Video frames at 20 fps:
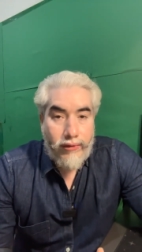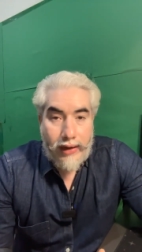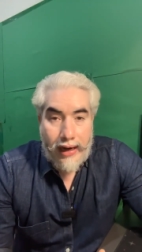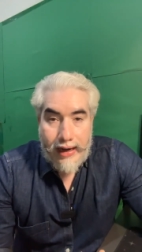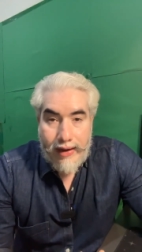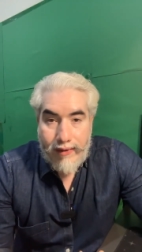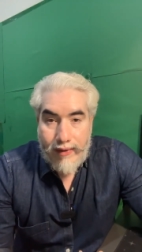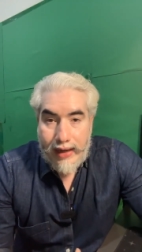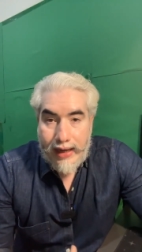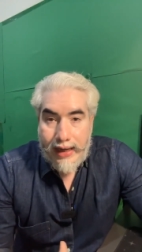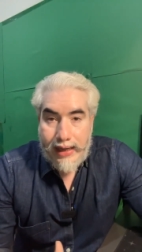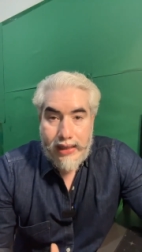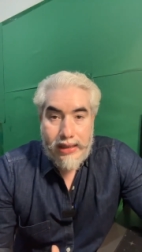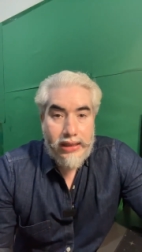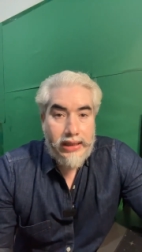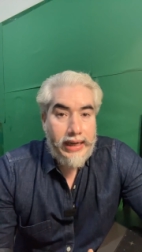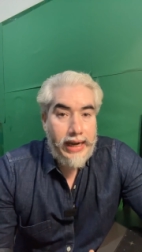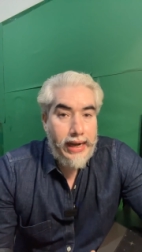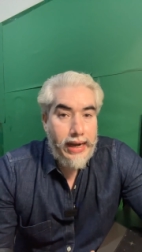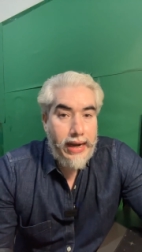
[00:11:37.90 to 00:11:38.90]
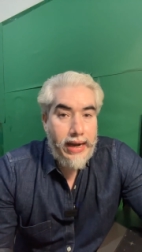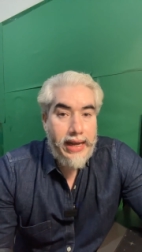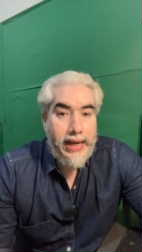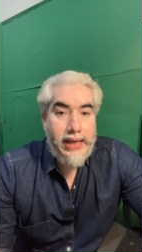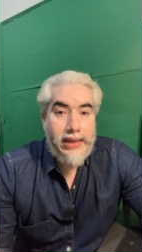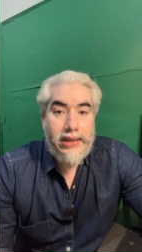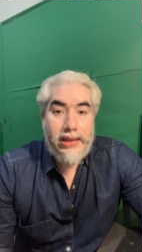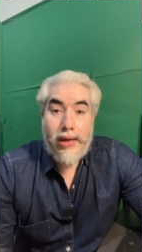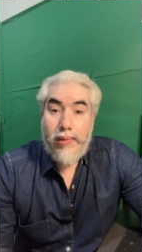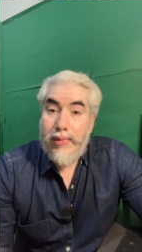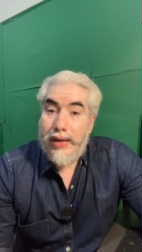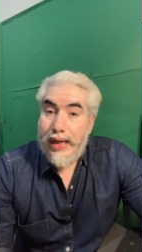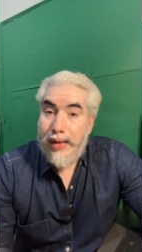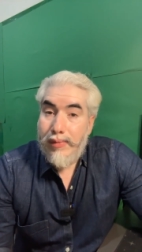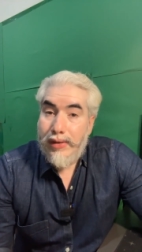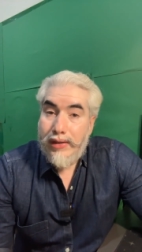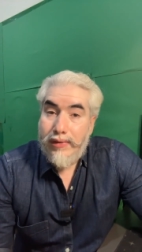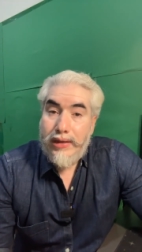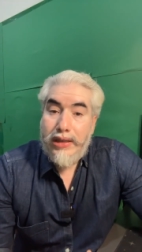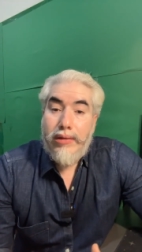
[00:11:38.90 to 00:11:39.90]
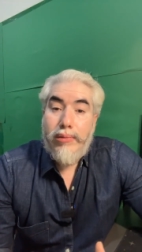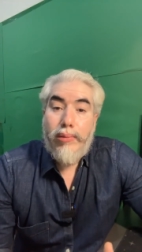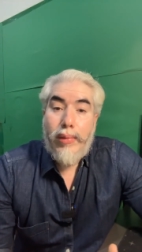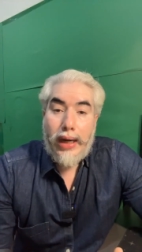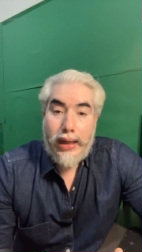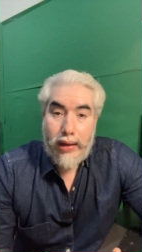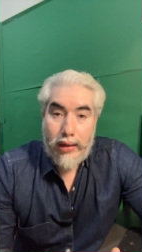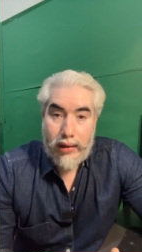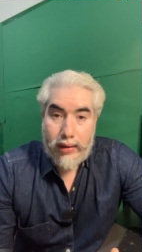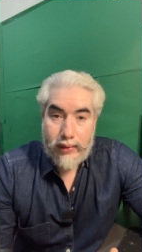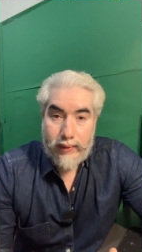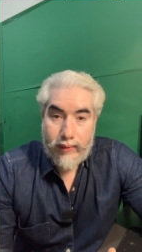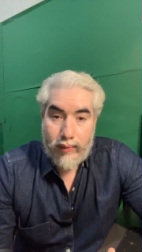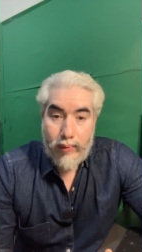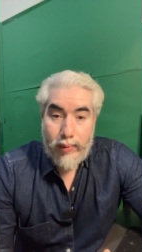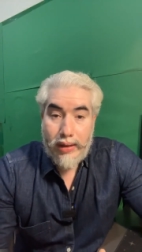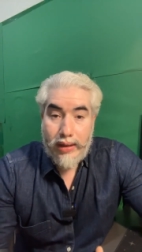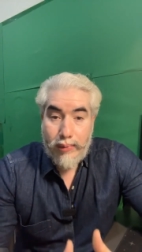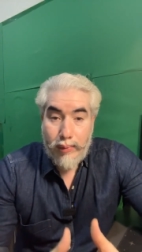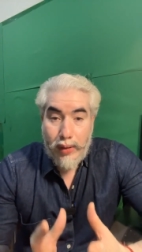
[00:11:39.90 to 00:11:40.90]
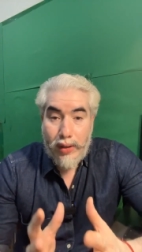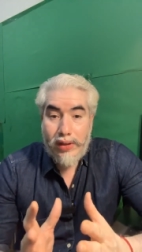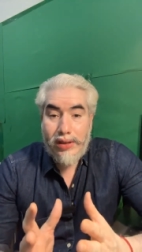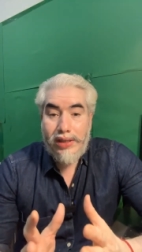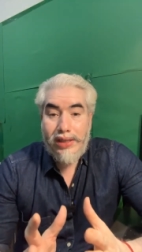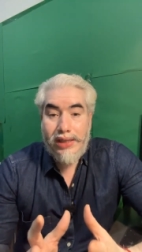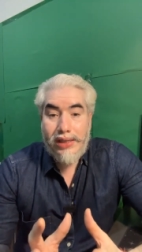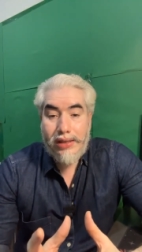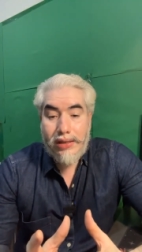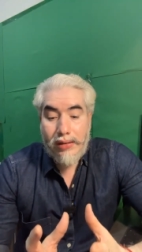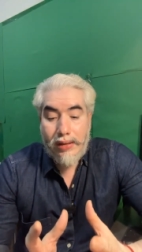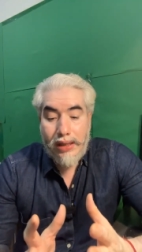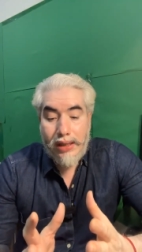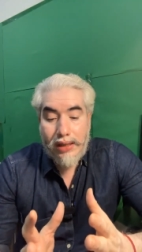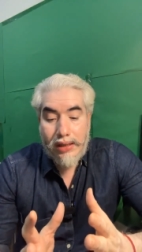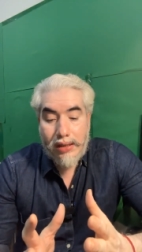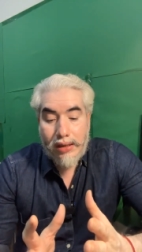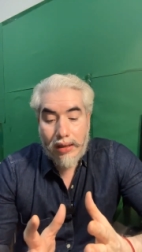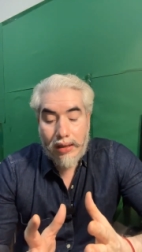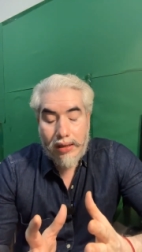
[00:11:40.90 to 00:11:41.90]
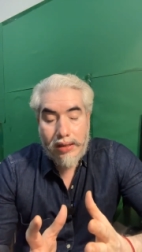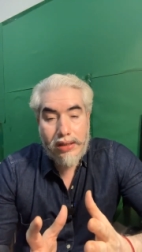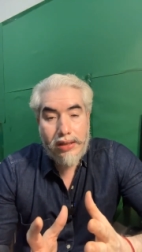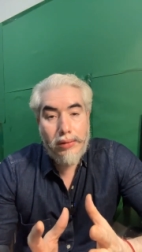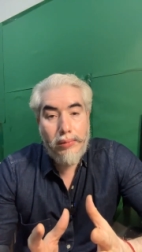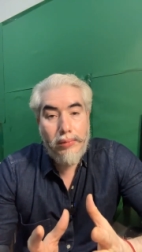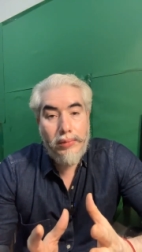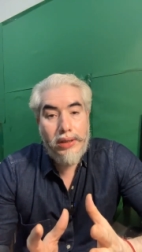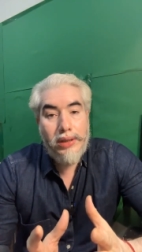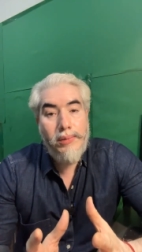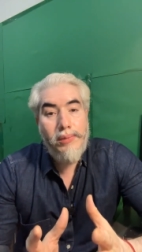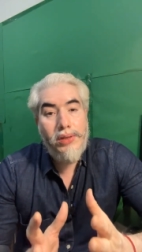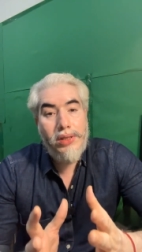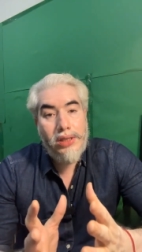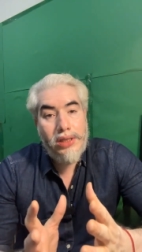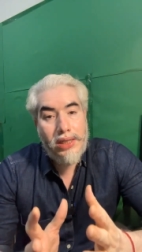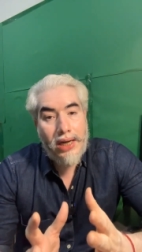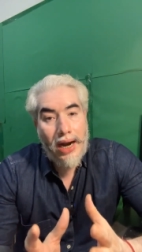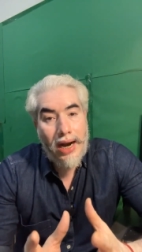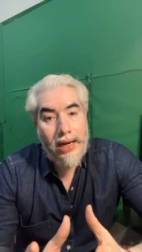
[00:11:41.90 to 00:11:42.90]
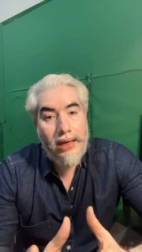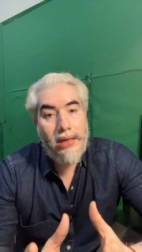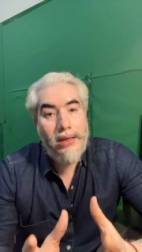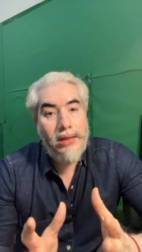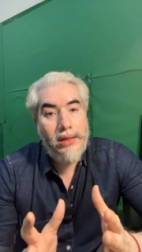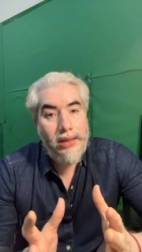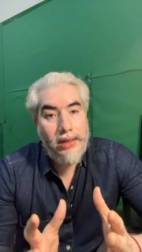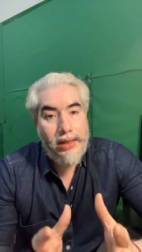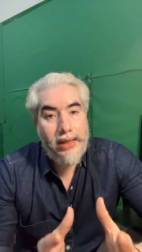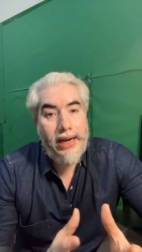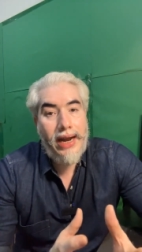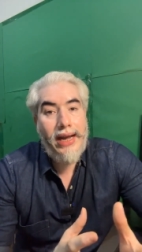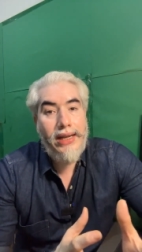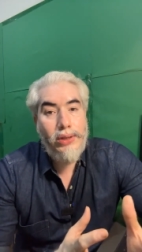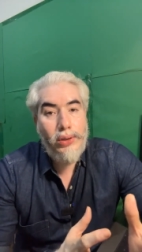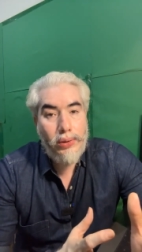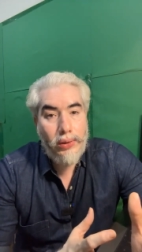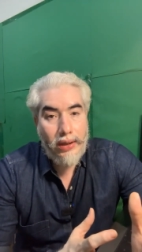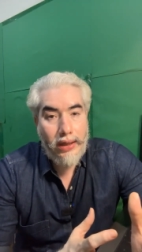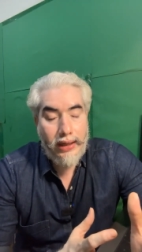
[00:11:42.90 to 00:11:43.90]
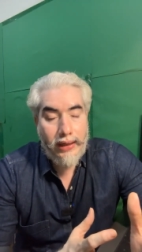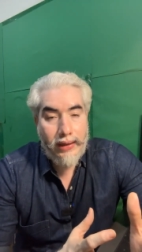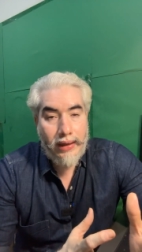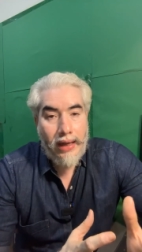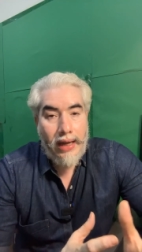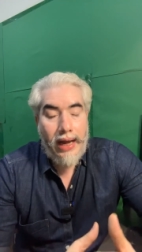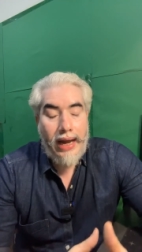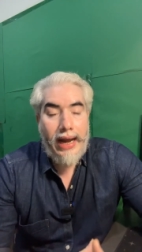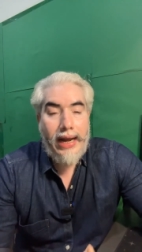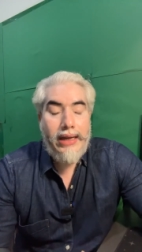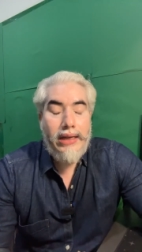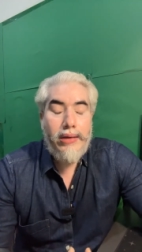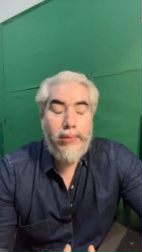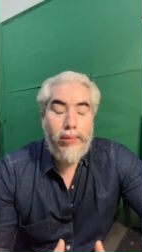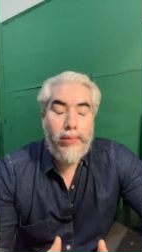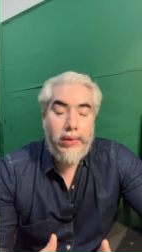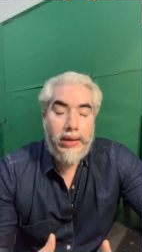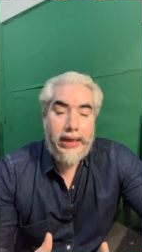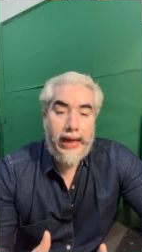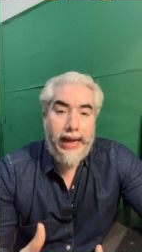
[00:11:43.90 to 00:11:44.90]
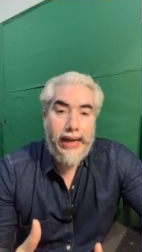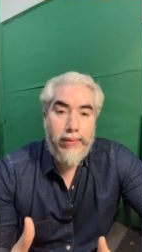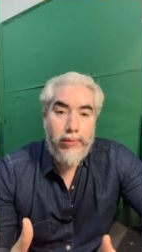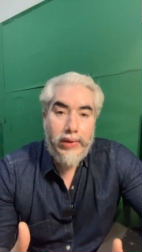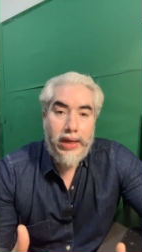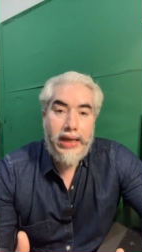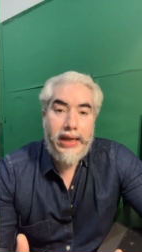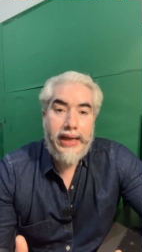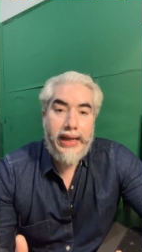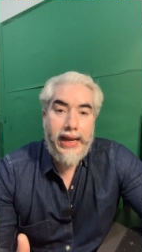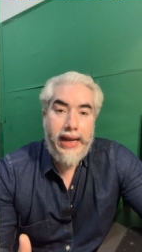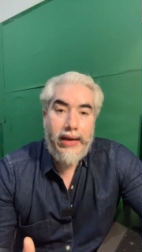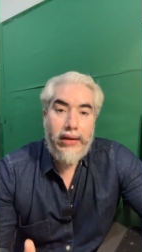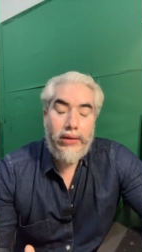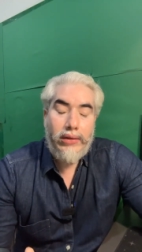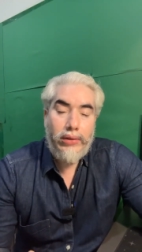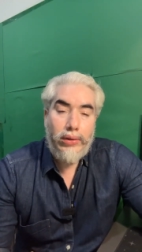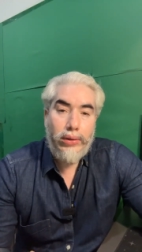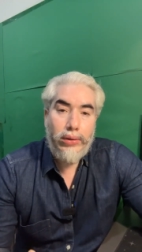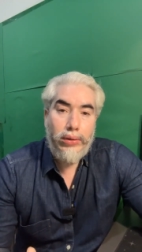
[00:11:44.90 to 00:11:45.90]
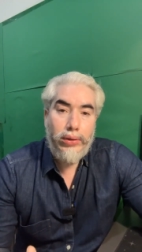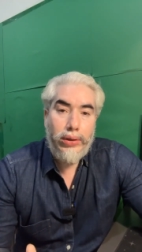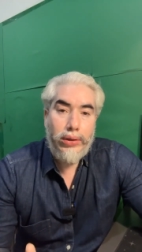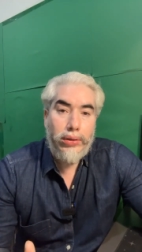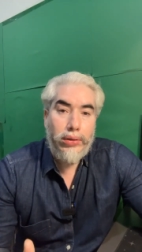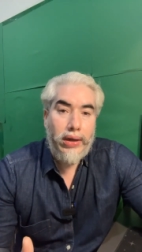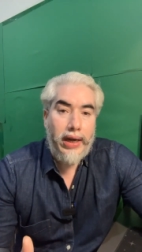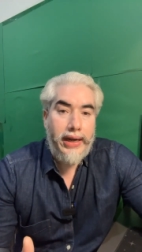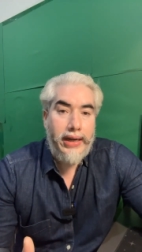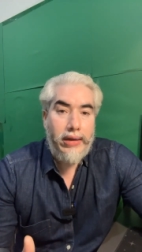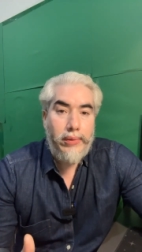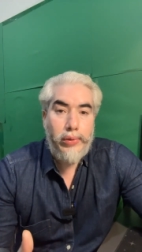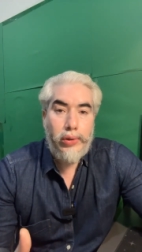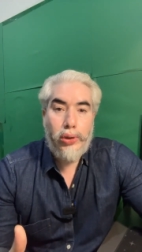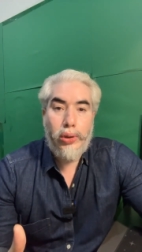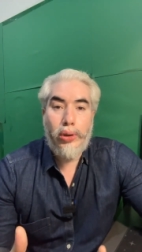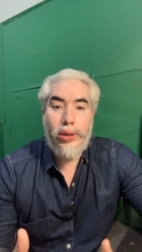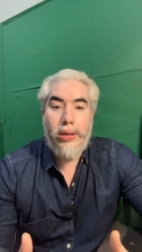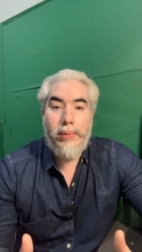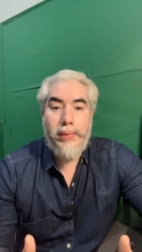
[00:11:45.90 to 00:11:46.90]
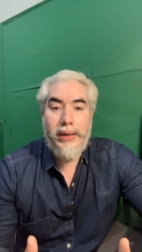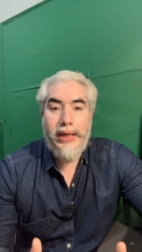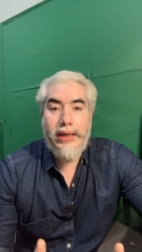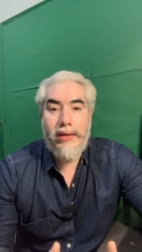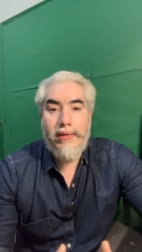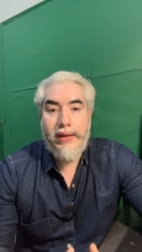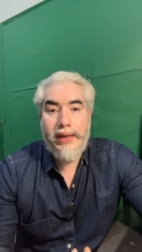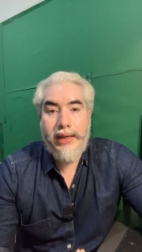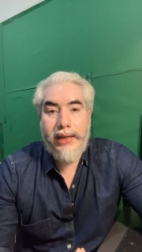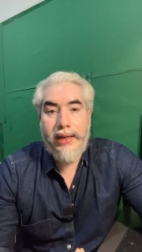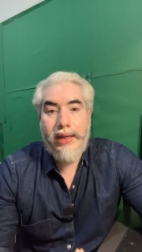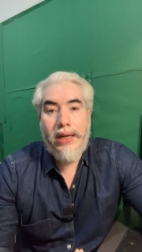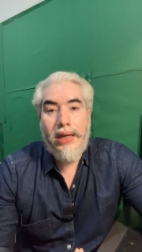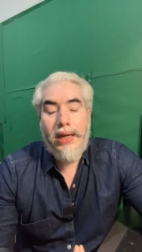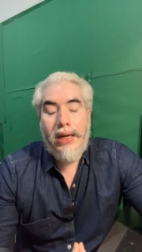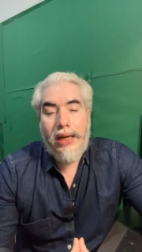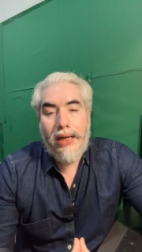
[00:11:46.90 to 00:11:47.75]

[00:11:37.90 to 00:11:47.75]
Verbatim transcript: five days, 10 days, sometimes even a month, because these these uh, symptoms start gradually, and the time they take to you know kind of show up in a very